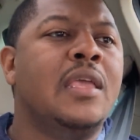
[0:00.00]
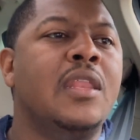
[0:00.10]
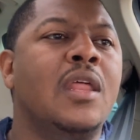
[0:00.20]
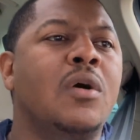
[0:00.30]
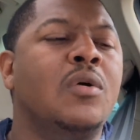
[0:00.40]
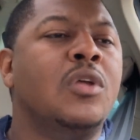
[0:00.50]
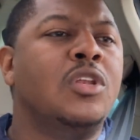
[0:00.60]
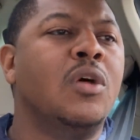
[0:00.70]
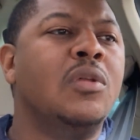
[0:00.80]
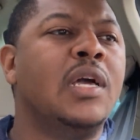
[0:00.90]
you know,
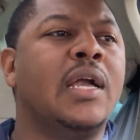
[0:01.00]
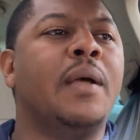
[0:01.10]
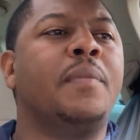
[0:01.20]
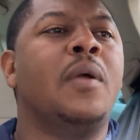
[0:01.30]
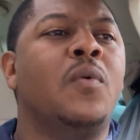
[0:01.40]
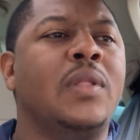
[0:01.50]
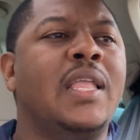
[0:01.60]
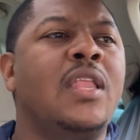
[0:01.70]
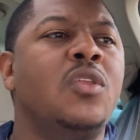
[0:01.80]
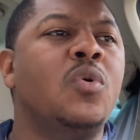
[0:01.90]
don't look up
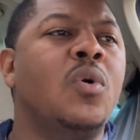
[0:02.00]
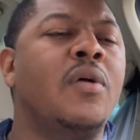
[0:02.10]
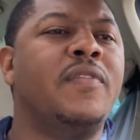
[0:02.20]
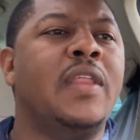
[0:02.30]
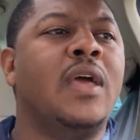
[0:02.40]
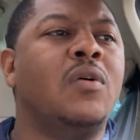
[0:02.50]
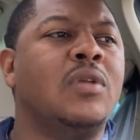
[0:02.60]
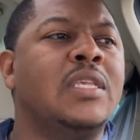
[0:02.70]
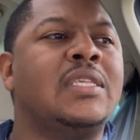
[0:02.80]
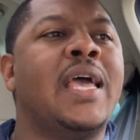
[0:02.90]
what they do over there
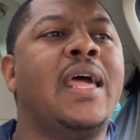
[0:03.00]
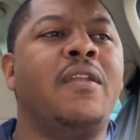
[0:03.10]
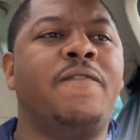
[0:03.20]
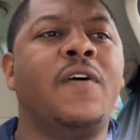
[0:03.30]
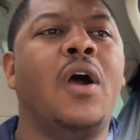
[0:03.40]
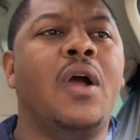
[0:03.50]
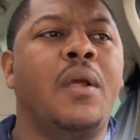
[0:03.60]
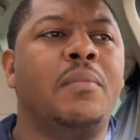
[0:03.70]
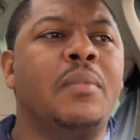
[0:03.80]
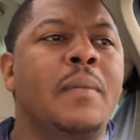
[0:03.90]
on this side of the
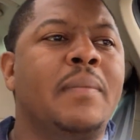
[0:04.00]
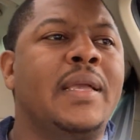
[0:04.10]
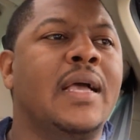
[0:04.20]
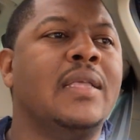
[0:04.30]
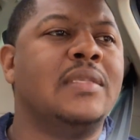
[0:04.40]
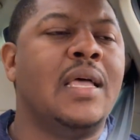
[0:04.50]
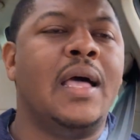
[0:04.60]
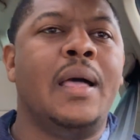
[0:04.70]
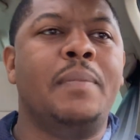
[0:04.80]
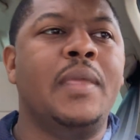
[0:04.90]
farm because,
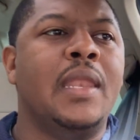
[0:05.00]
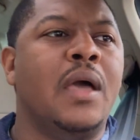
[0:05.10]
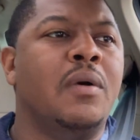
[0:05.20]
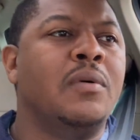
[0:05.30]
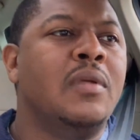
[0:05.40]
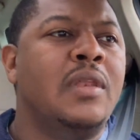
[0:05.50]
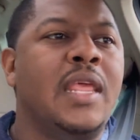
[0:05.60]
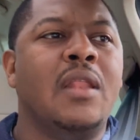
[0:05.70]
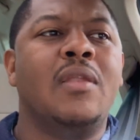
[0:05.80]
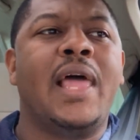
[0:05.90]
uh, you know,
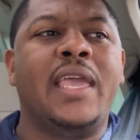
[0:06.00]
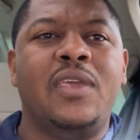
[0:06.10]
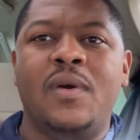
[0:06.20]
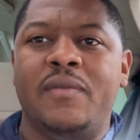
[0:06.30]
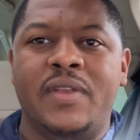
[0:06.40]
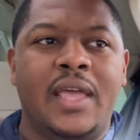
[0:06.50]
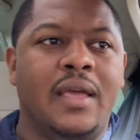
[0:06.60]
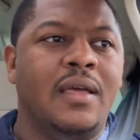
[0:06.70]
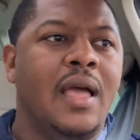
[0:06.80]
they don't like you over there.